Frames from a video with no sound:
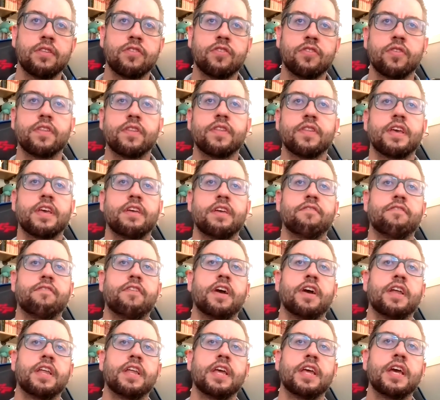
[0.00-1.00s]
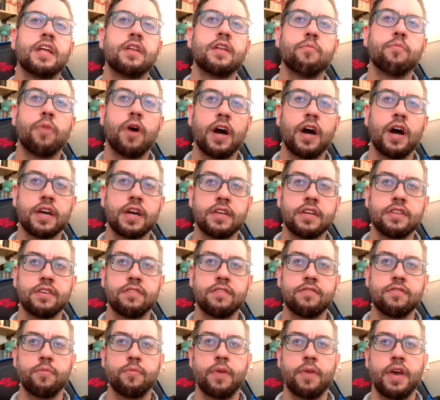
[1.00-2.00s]
so that they can find hidden
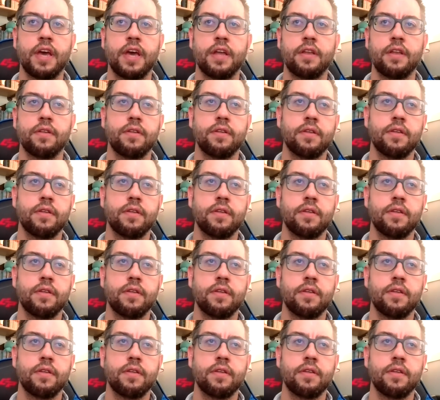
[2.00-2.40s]
pockets of demand.